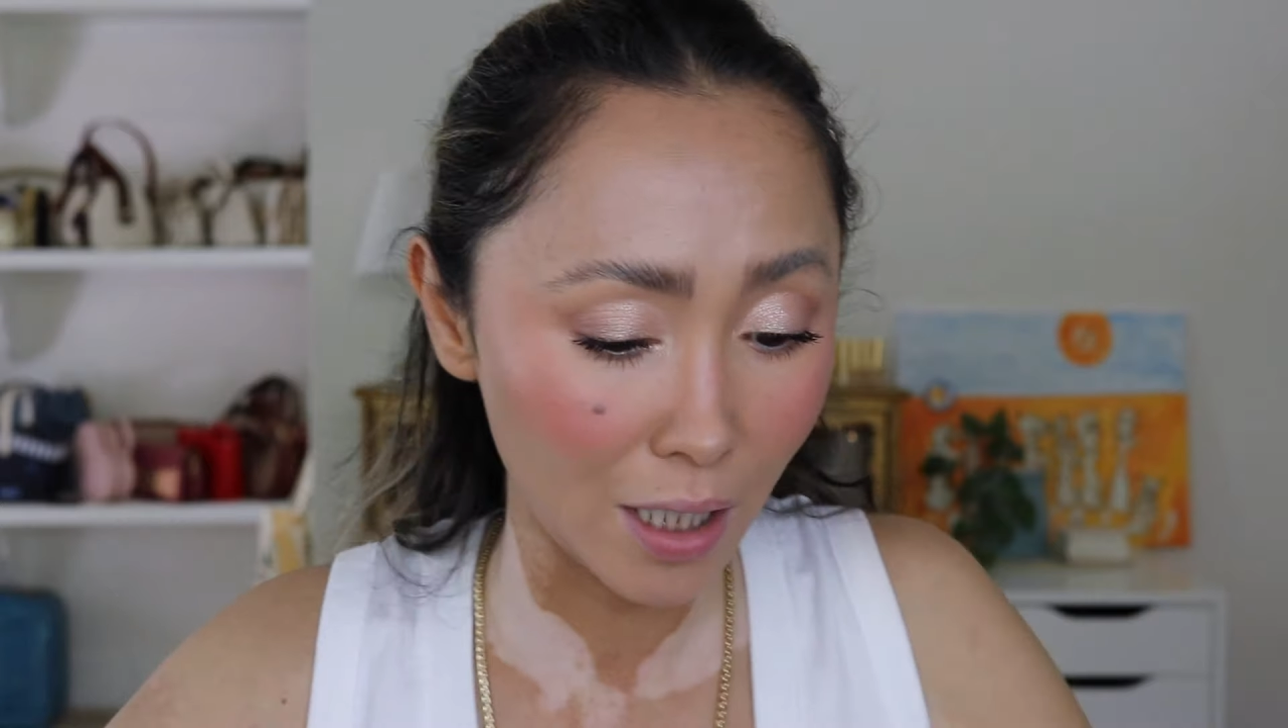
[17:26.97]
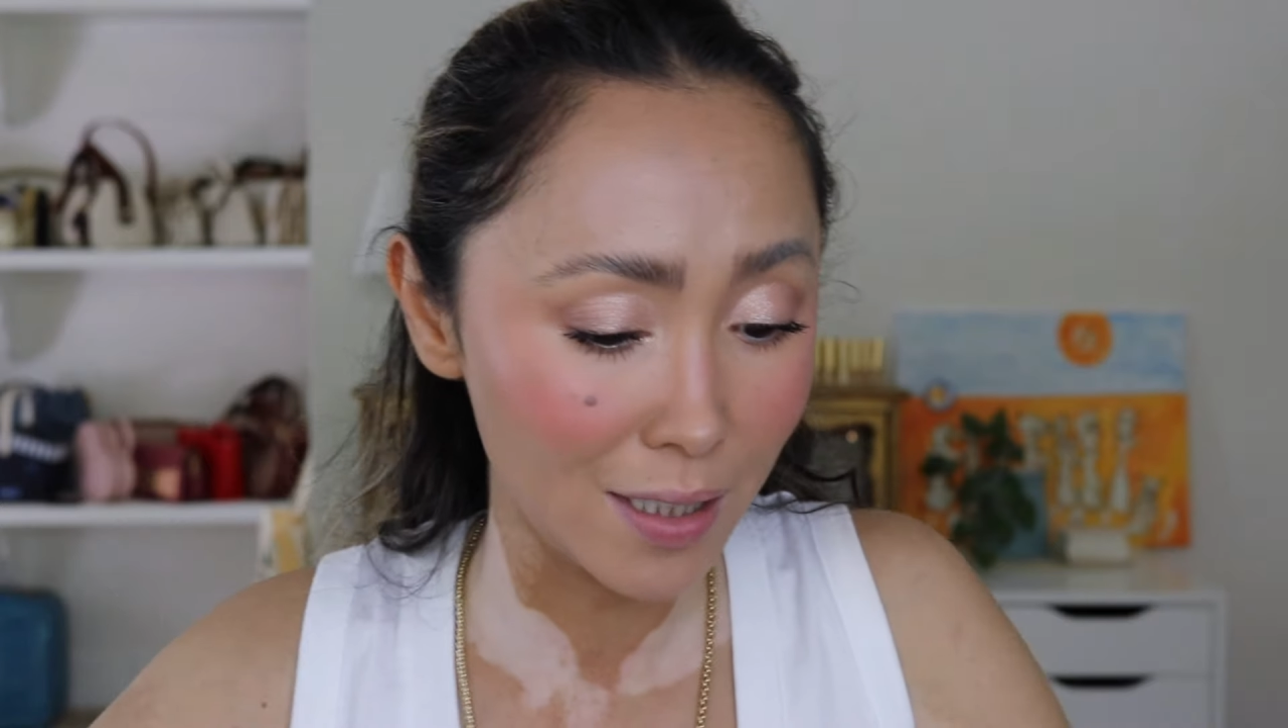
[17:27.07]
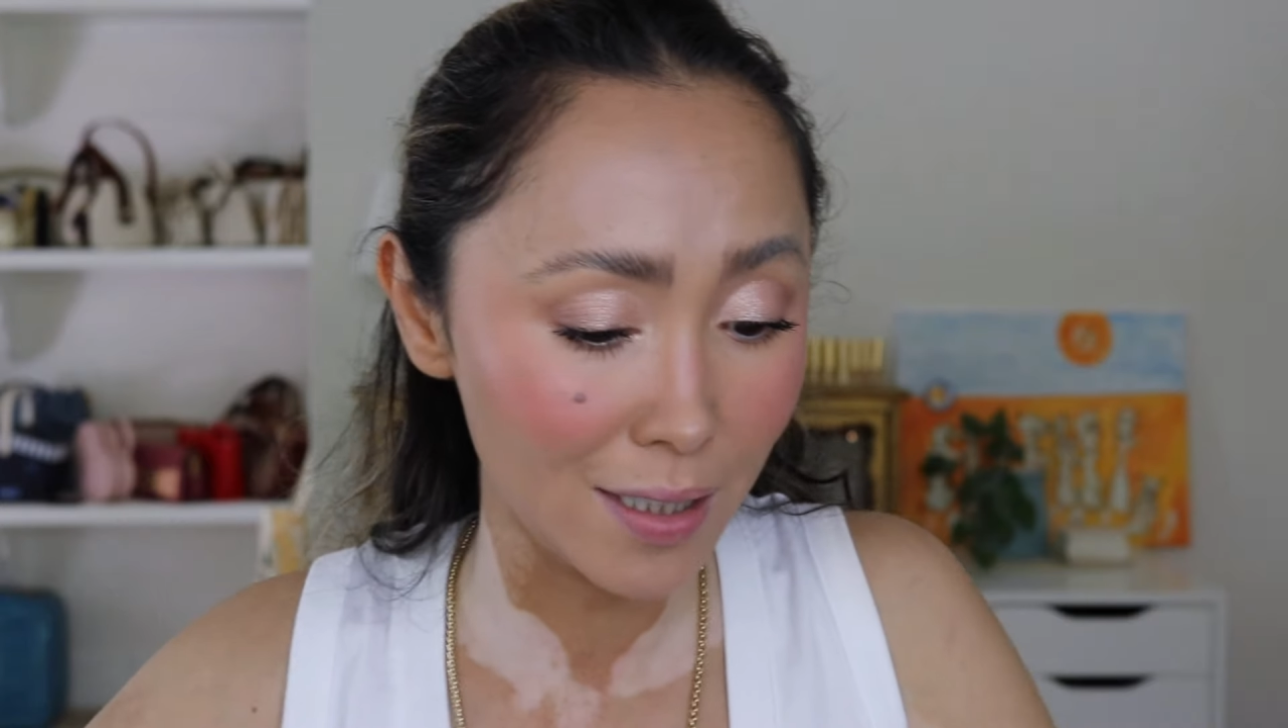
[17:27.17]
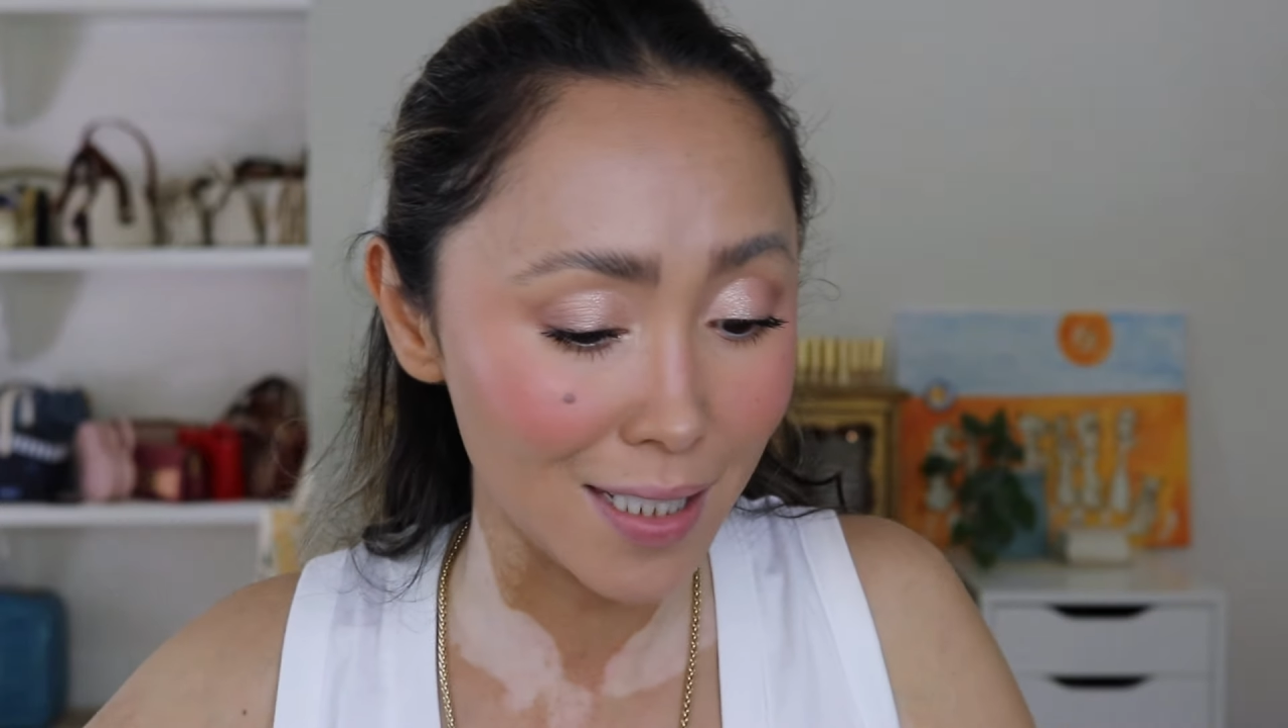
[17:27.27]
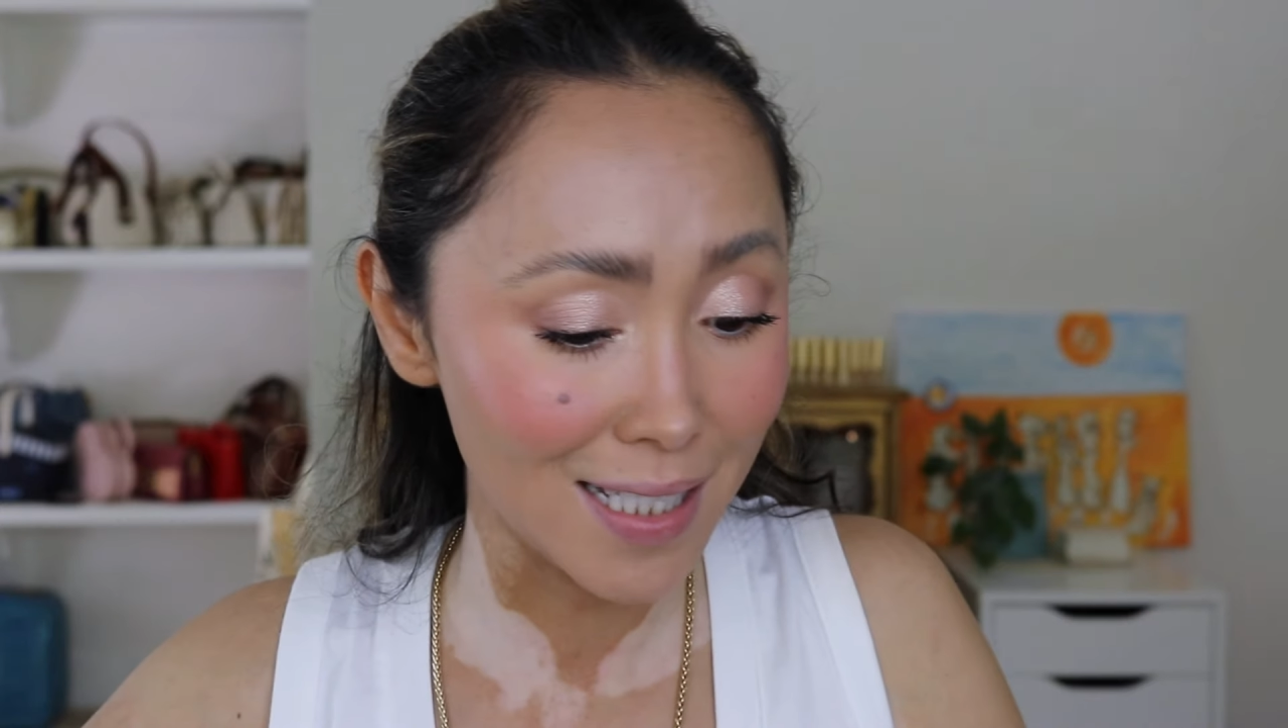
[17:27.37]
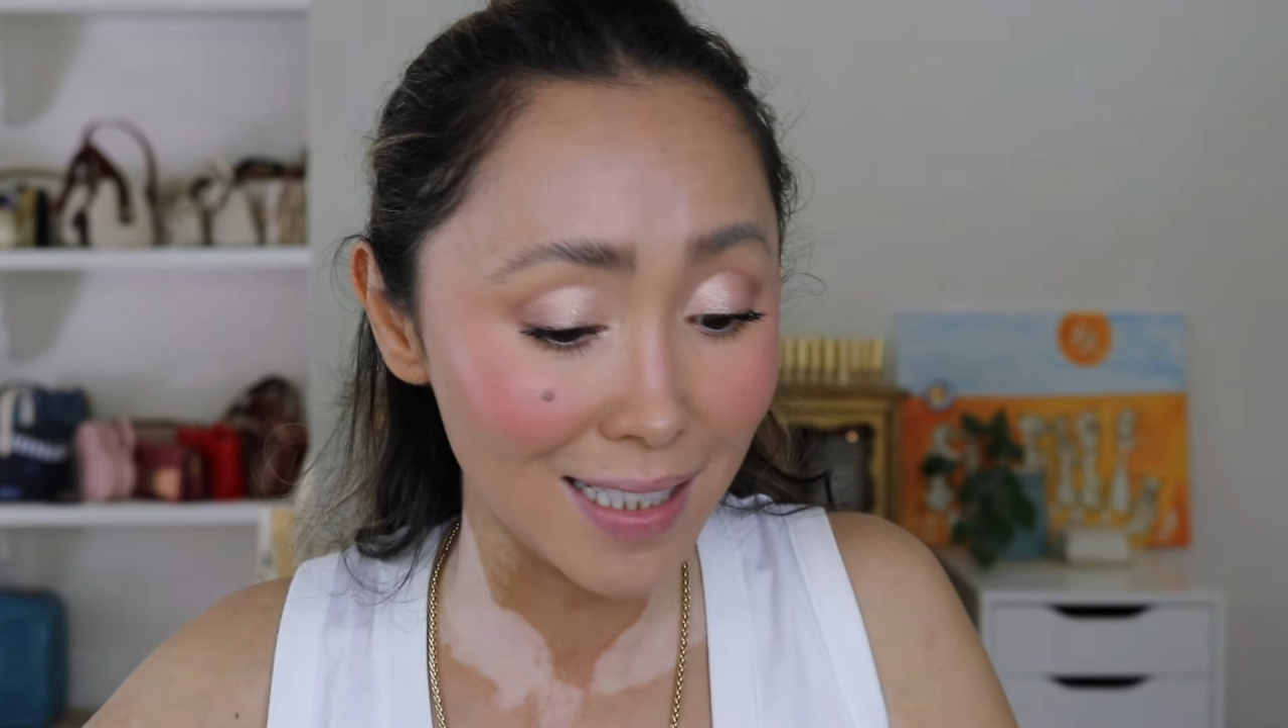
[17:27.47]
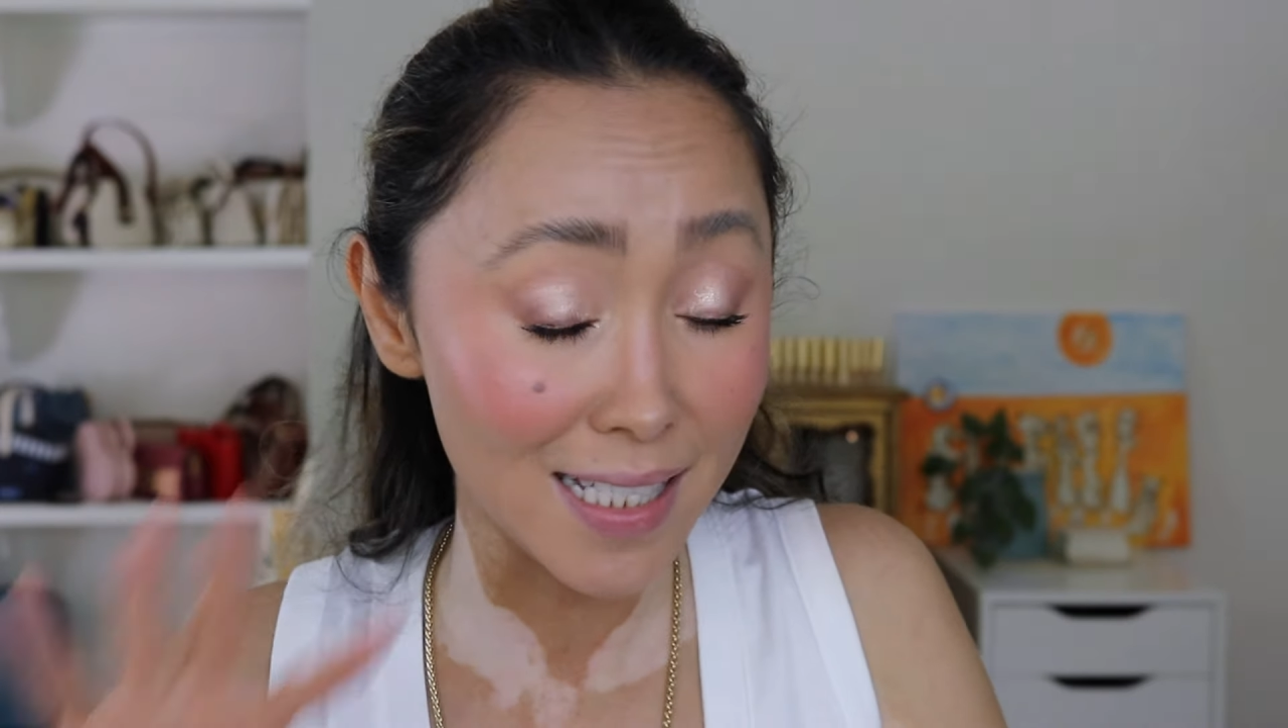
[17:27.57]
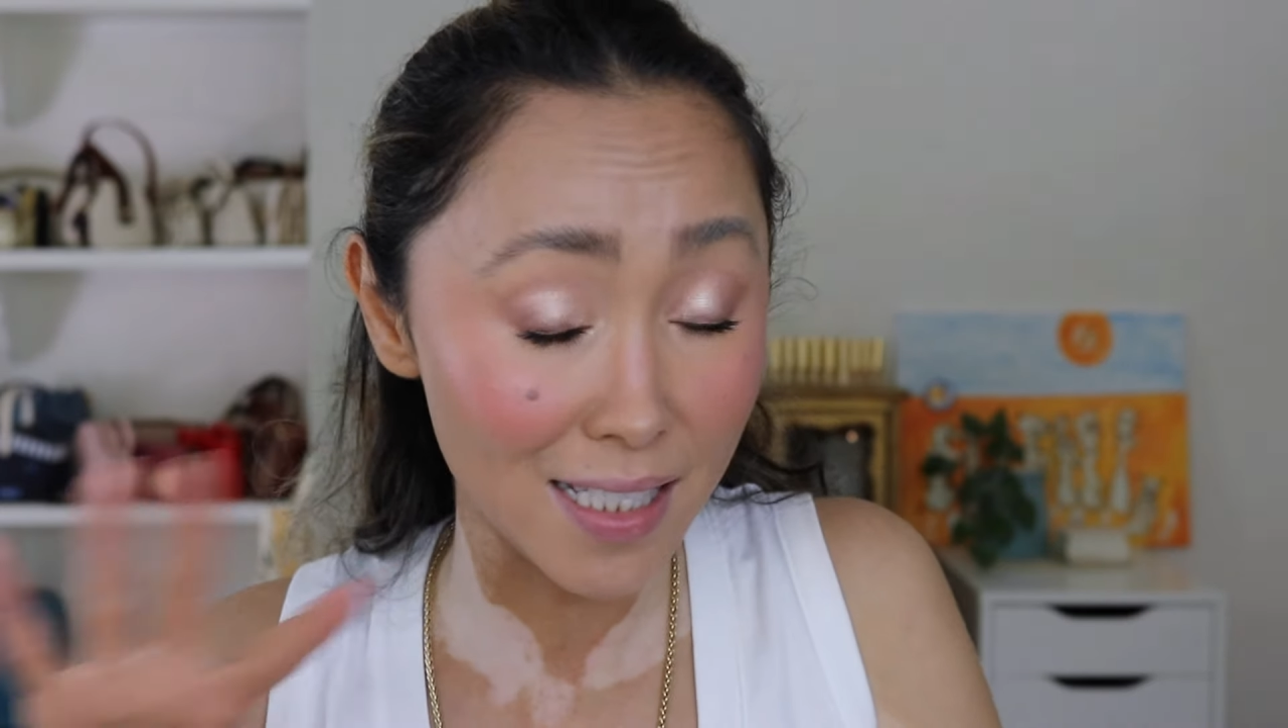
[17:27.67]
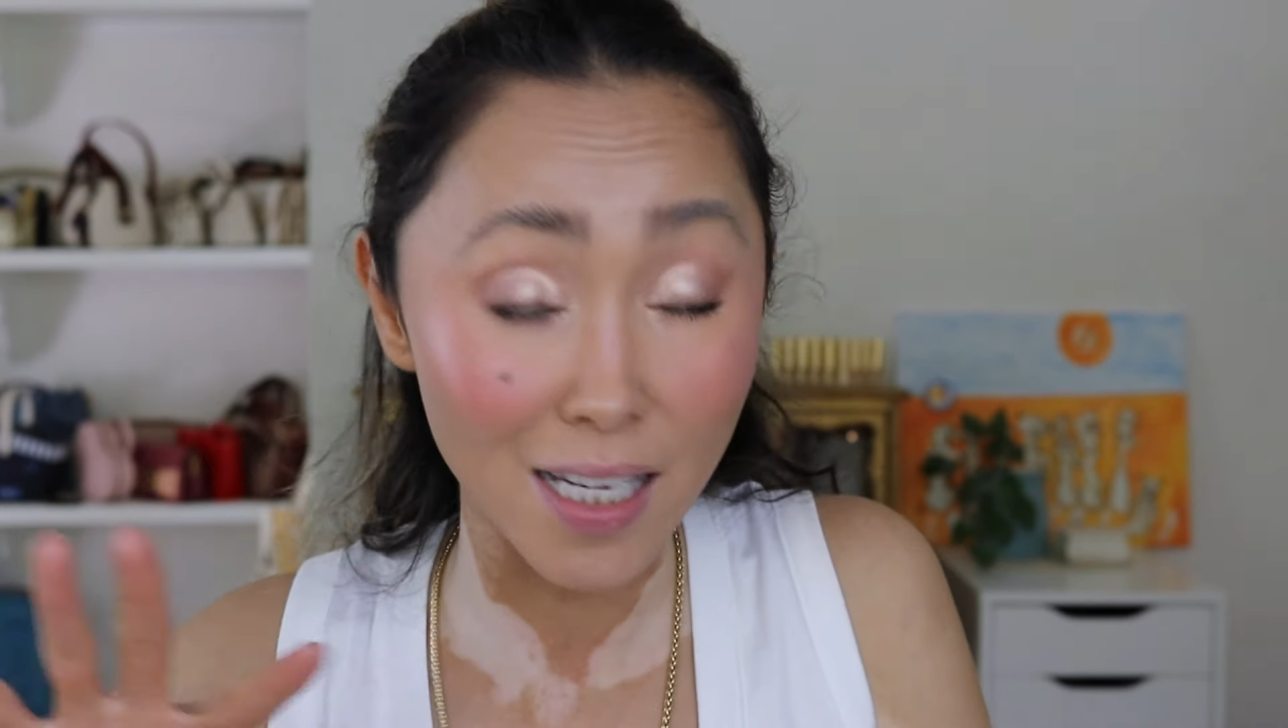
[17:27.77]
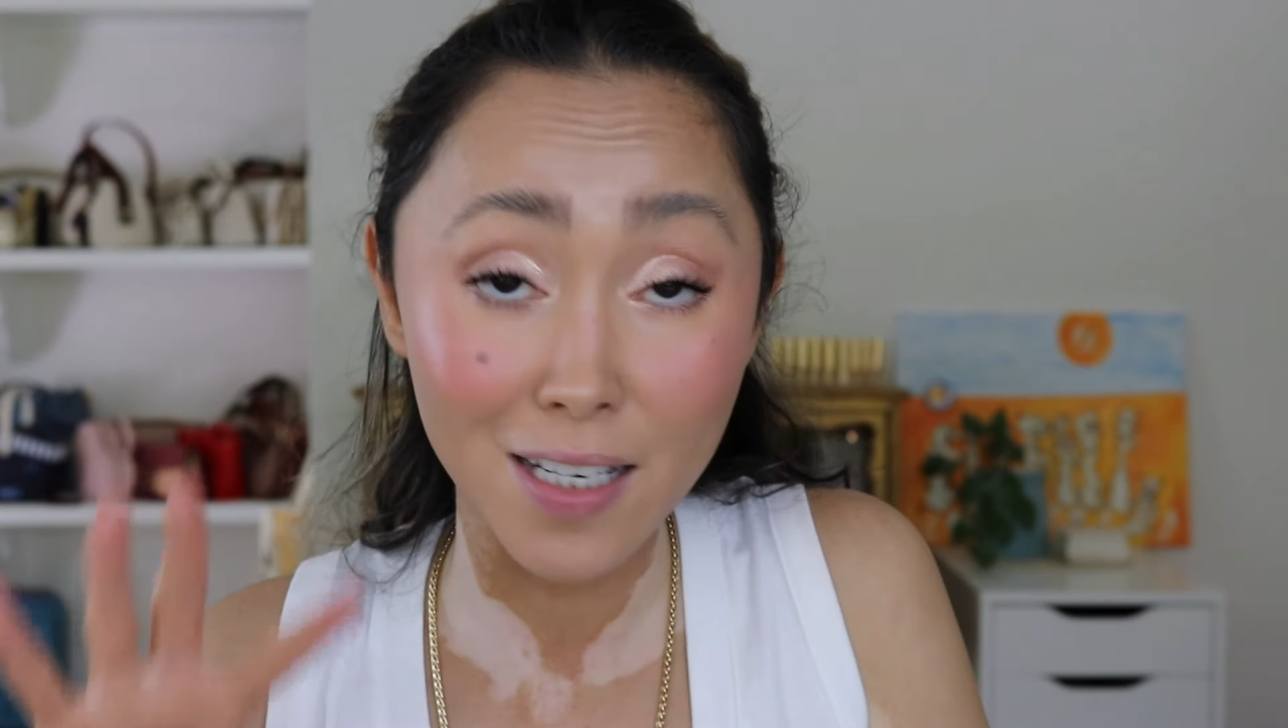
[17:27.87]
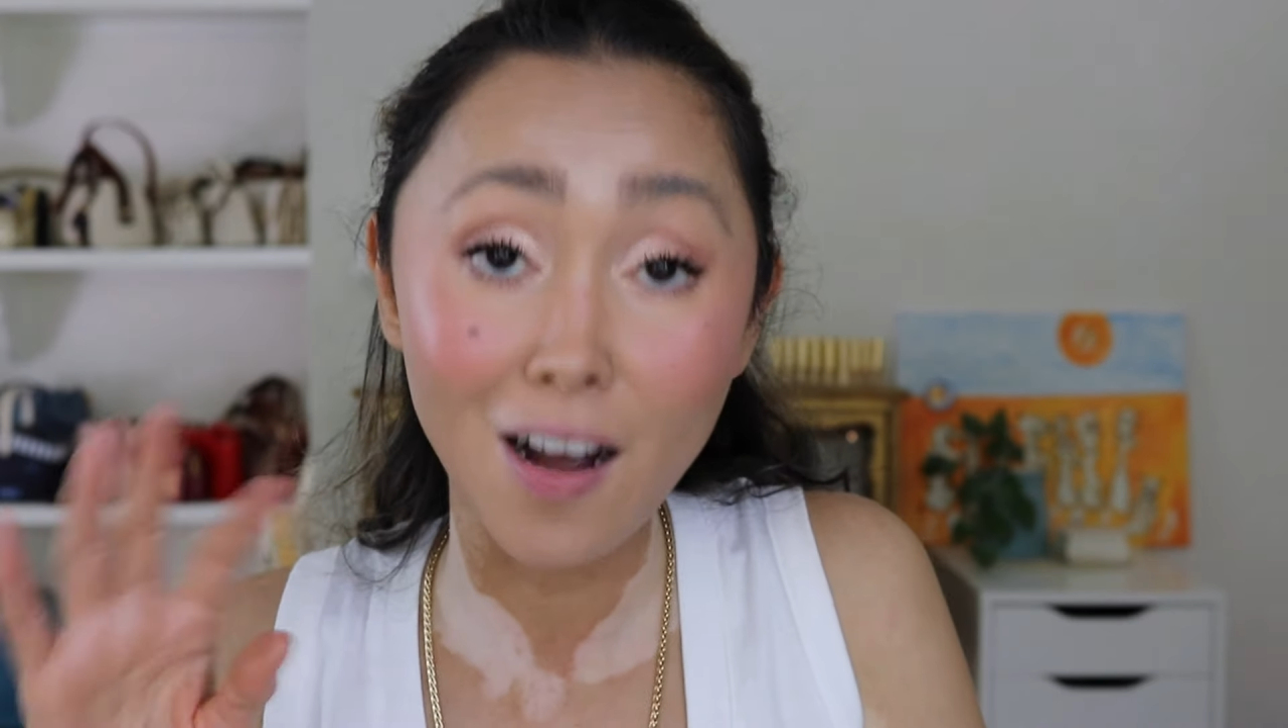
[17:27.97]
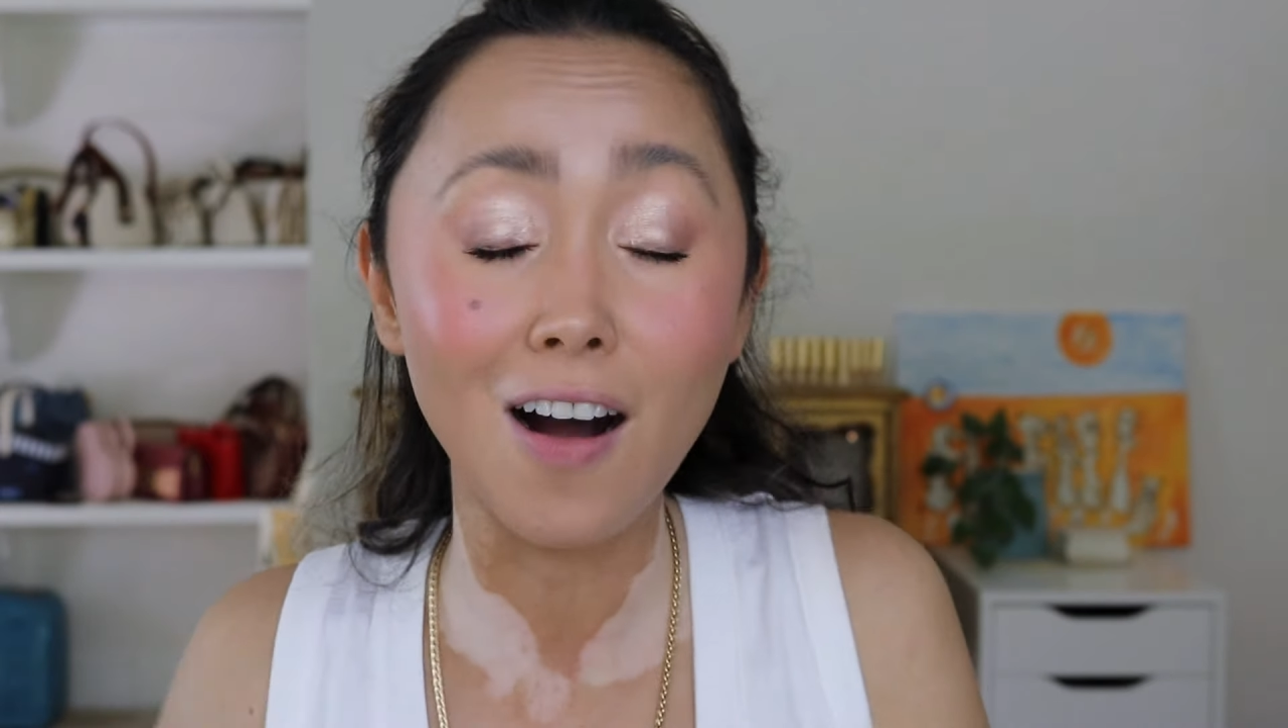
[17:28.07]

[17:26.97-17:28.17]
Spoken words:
that's listed